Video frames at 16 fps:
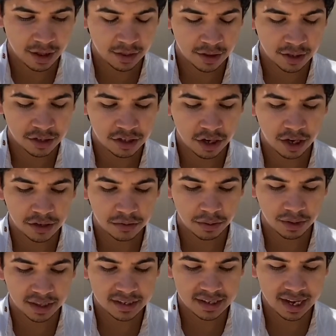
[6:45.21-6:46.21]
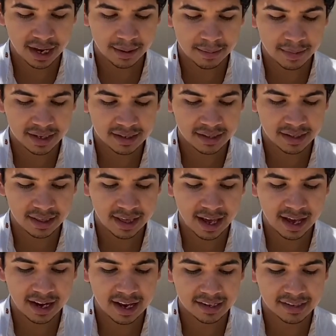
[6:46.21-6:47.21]
The stars were the same
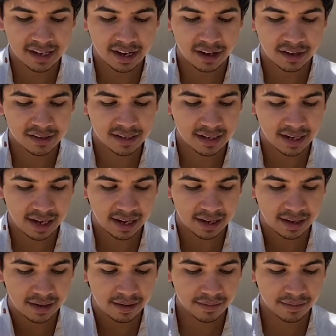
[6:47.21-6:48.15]
then as they are tonight.